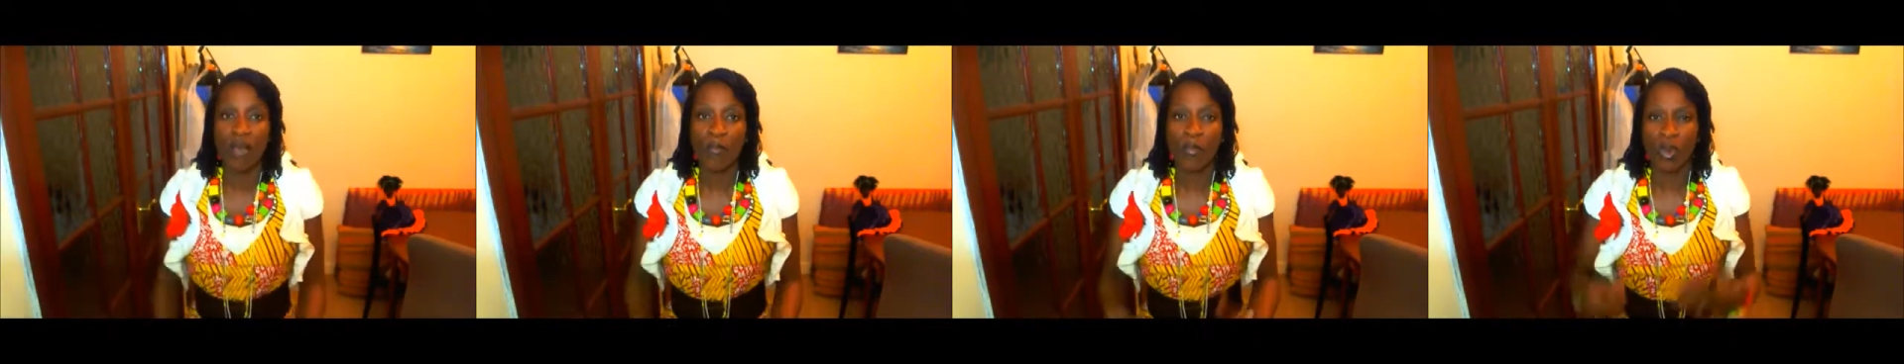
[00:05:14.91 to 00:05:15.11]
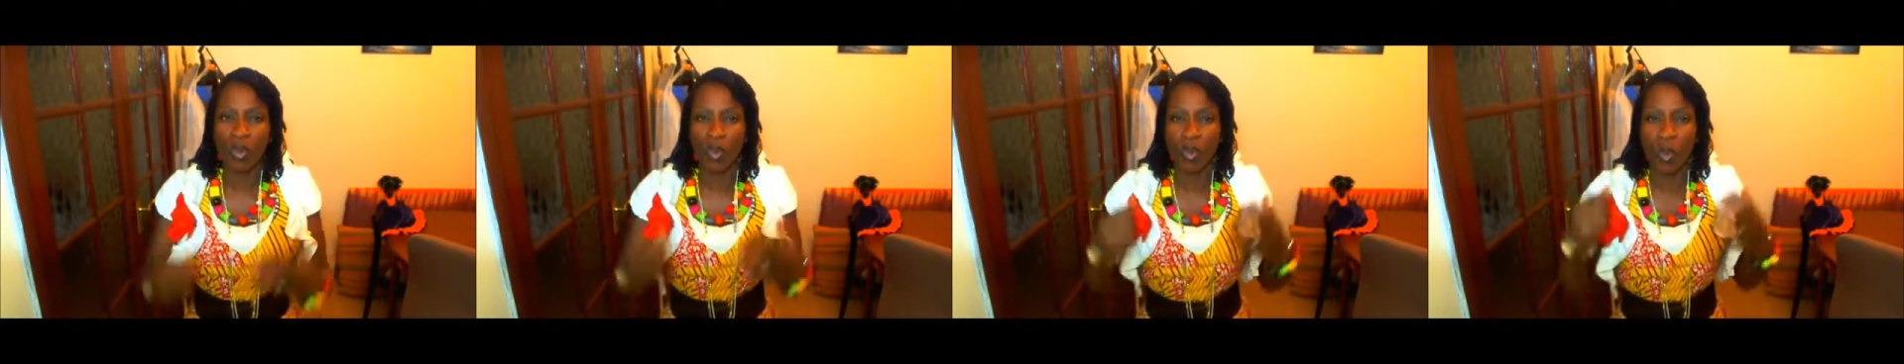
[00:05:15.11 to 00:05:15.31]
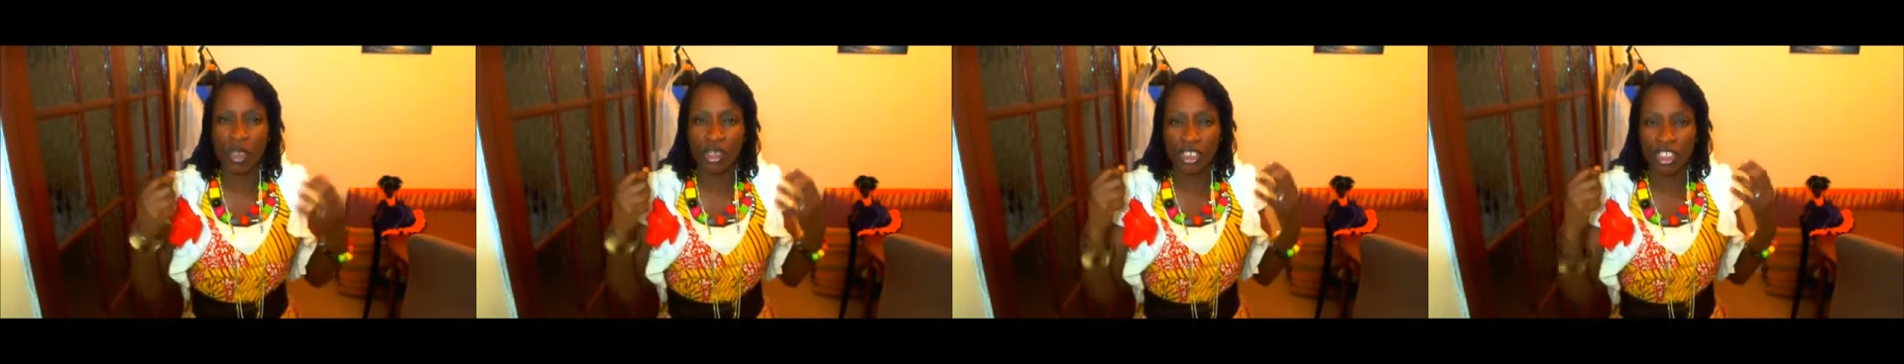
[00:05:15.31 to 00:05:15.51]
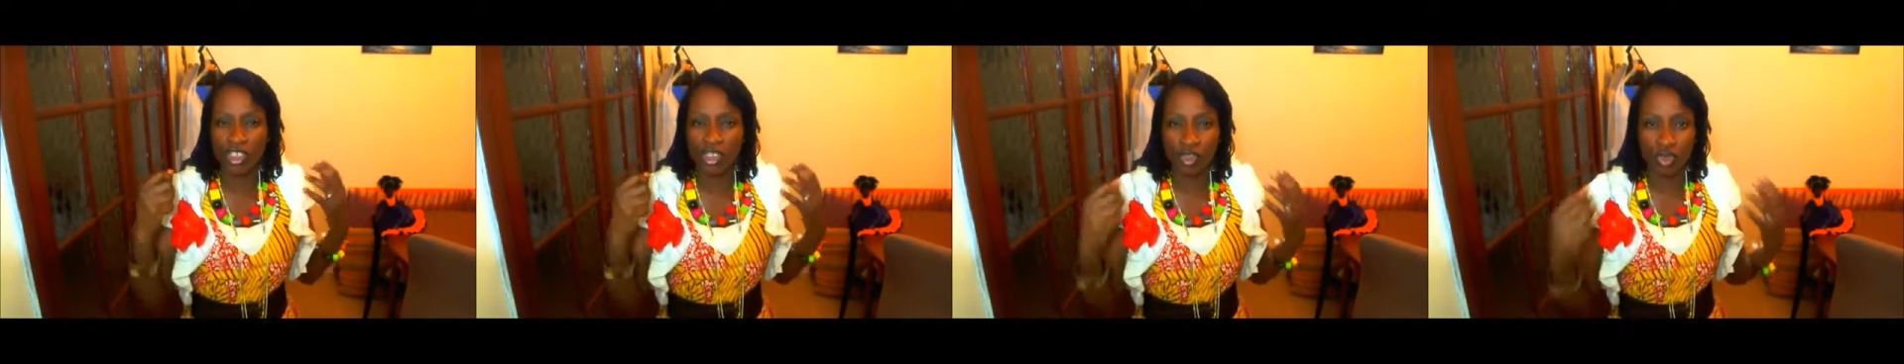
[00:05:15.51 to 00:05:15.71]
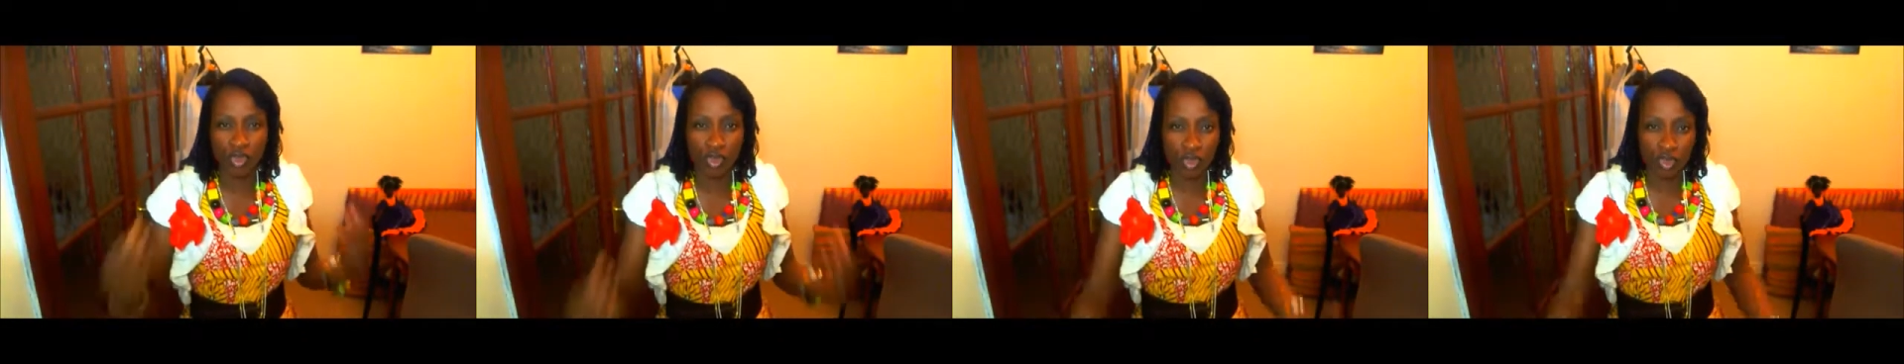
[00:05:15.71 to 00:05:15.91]
But what
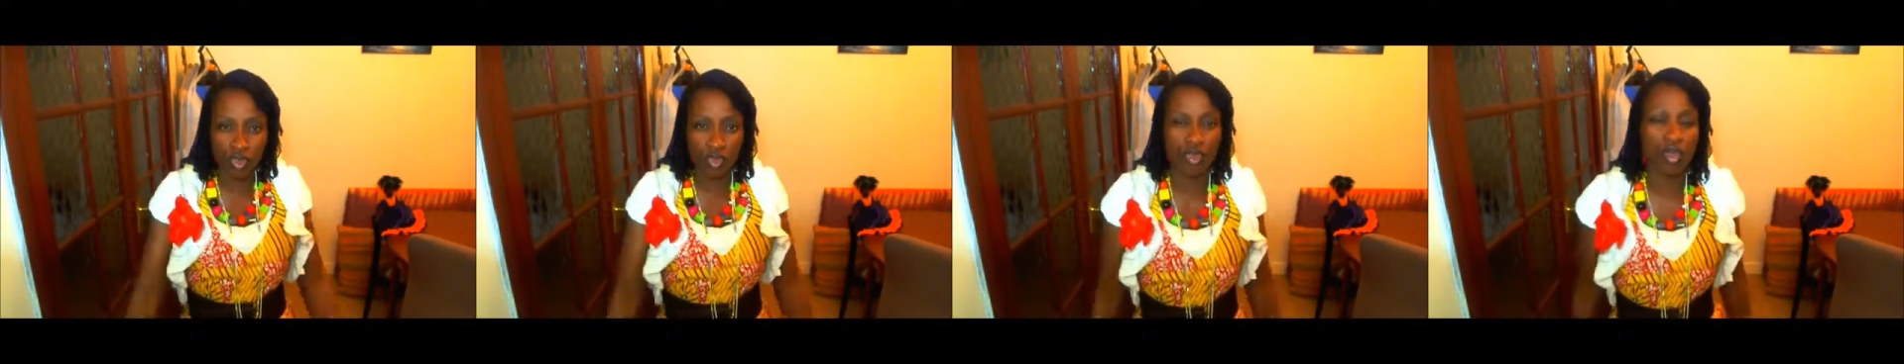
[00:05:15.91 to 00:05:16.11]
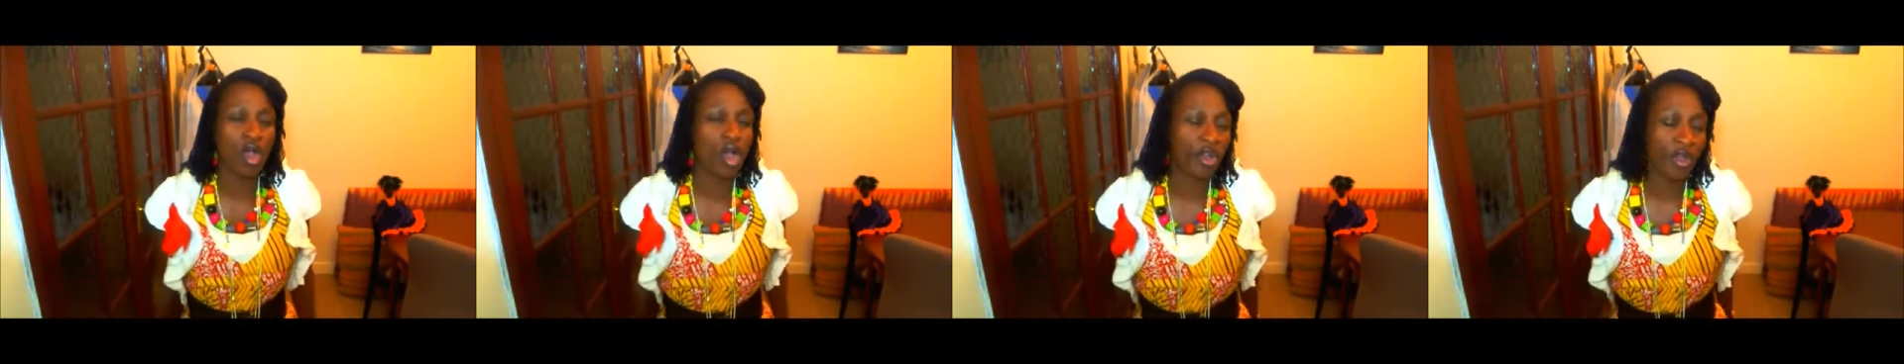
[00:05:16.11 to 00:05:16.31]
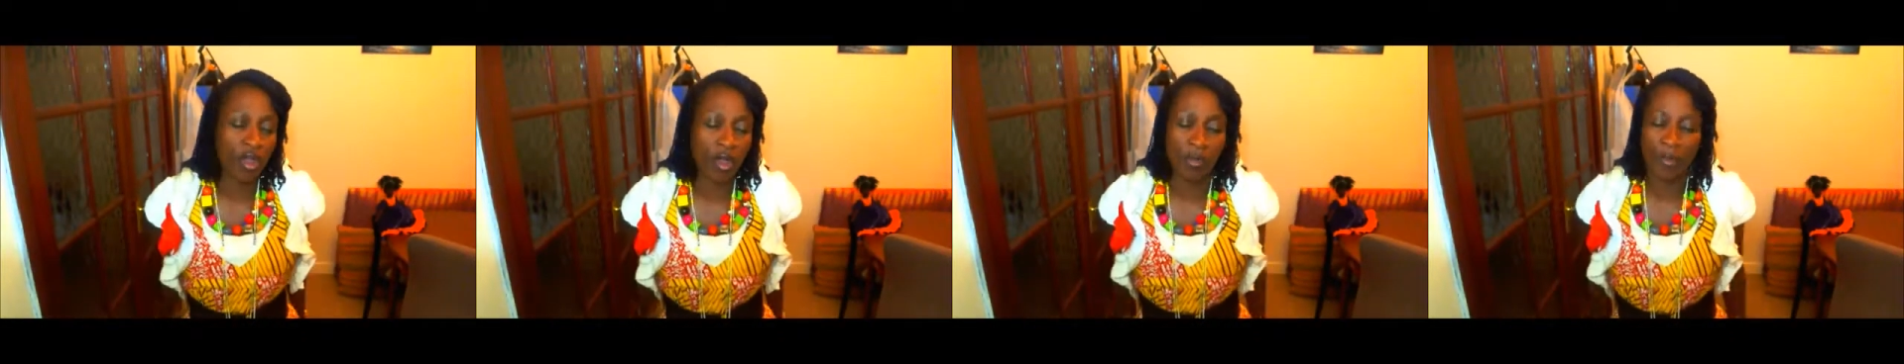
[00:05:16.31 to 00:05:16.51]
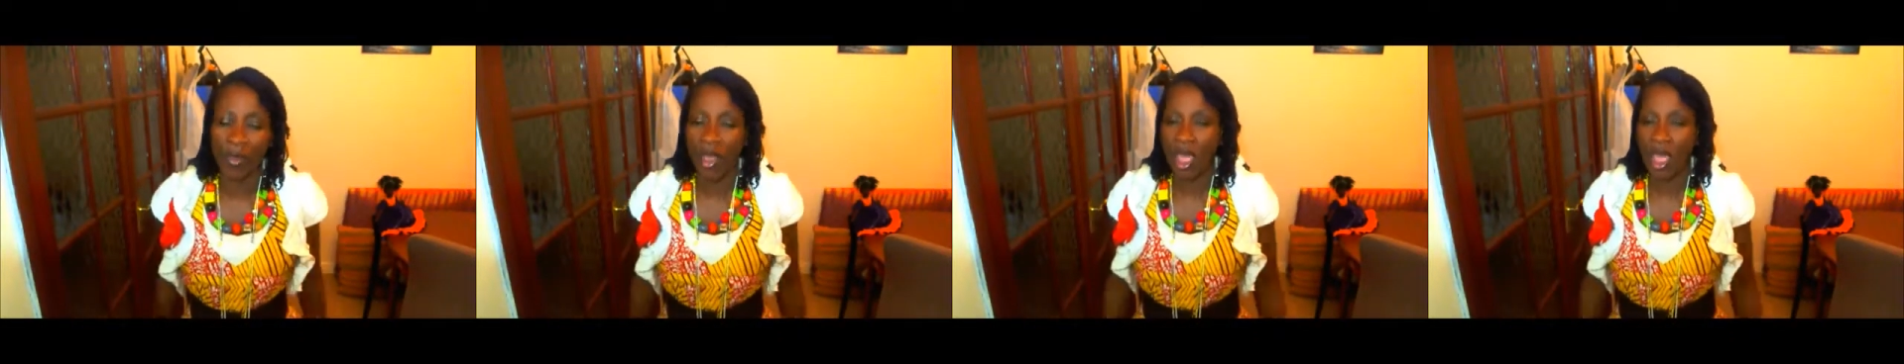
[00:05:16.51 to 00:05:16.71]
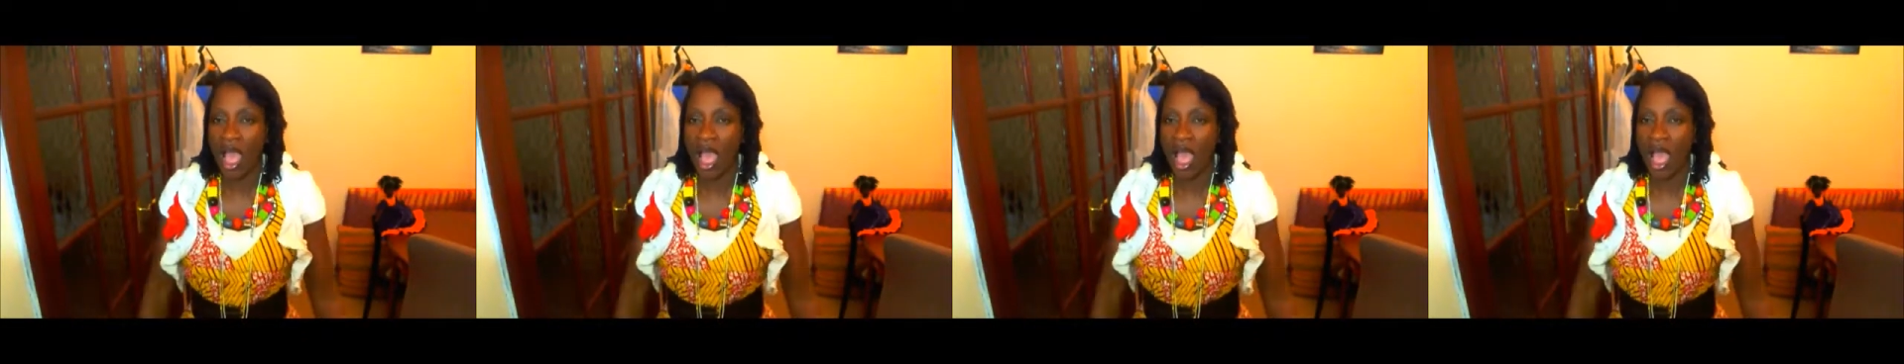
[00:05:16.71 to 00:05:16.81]
did you do? You got up